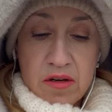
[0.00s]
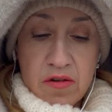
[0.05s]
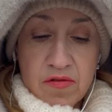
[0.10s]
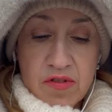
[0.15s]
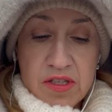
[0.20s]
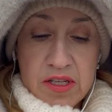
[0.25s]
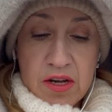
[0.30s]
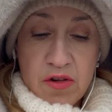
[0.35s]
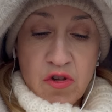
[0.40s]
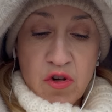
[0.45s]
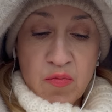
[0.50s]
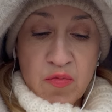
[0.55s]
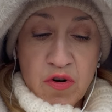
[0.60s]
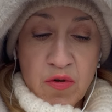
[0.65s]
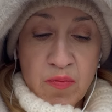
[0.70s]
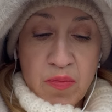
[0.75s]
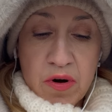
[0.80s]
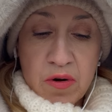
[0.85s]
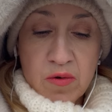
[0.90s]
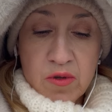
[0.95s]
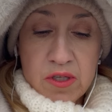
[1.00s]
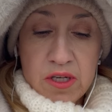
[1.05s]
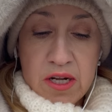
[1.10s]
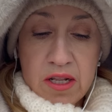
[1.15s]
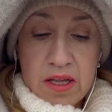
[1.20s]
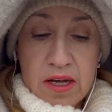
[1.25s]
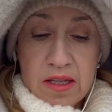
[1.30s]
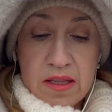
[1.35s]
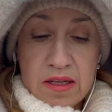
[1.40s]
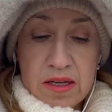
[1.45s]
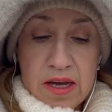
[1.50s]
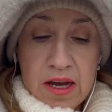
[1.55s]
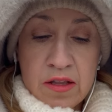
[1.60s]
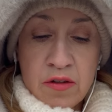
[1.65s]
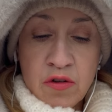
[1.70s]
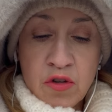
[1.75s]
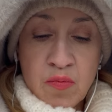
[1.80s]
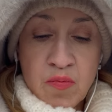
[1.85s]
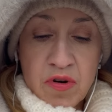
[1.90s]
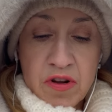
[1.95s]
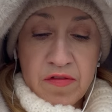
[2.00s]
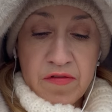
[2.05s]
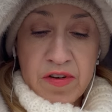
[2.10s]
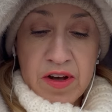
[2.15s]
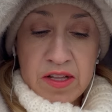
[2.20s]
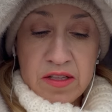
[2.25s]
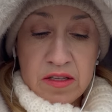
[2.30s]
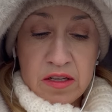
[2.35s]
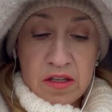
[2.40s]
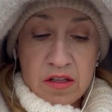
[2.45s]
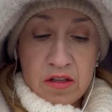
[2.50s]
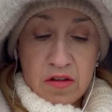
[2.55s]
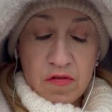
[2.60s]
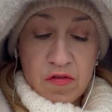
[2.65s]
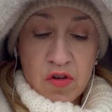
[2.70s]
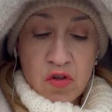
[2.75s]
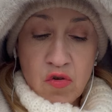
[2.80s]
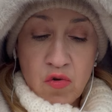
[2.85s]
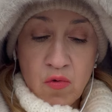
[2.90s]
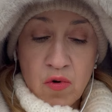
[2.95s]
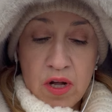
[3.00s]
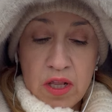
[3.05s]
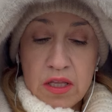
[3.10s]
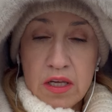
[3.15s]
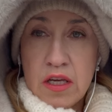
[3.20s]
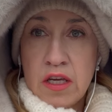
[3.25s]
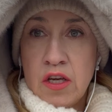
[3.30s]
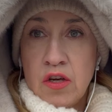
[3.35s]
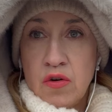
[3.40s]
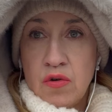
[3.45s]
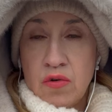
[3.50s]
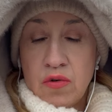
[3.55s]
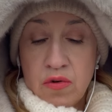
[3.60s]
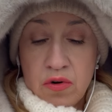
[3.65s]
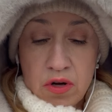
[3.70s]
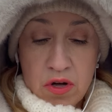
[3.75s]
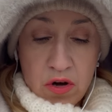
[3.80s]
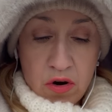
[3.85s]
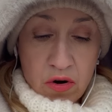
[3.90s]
of such a proposal and cannot prevent individual EU